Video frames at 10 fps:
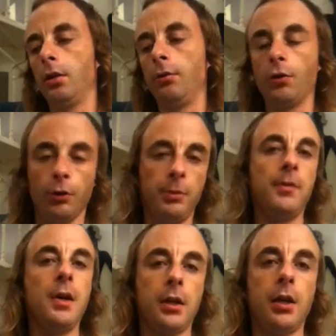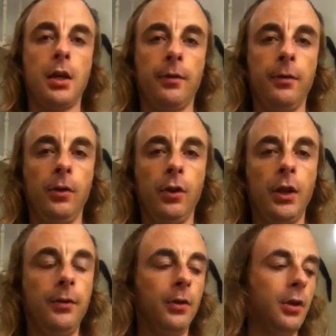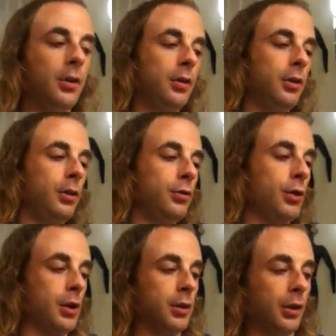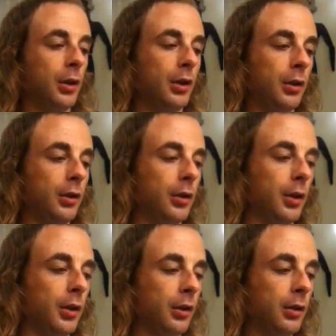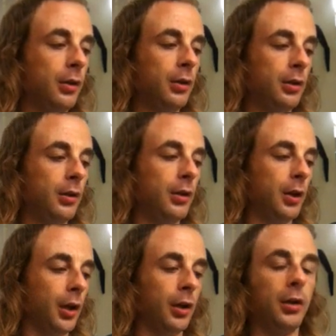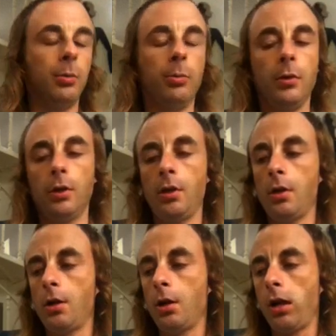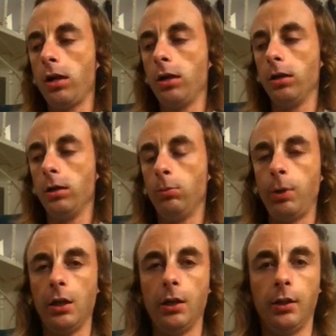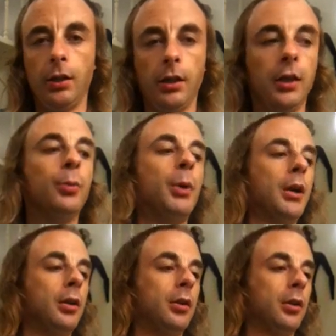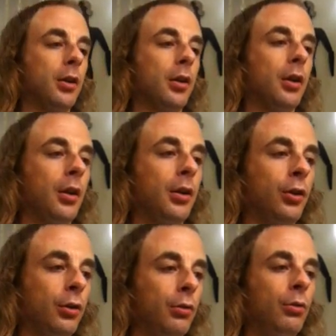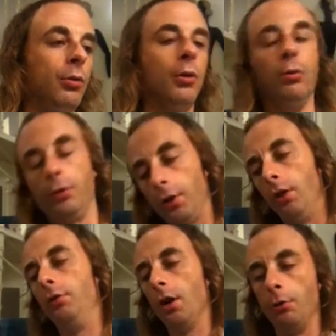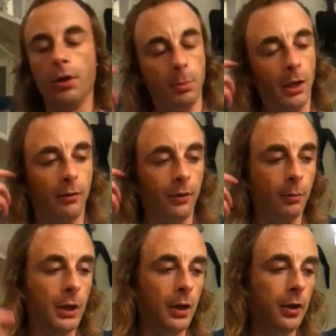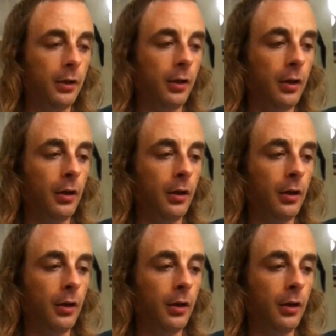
you've got to be very careful. If you're going to do tragic dancing at a party, it's best to also know in the back of your mind